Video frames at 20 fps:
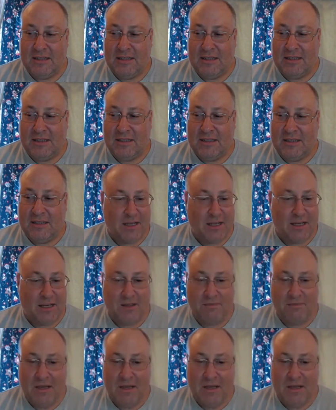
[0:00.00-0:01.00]
is.
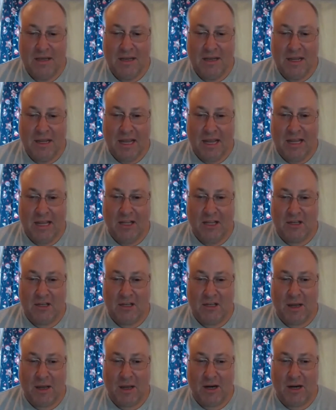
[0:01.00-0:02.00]
He looks
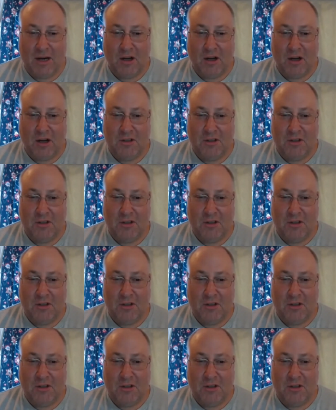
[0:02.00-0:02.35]
better and goes,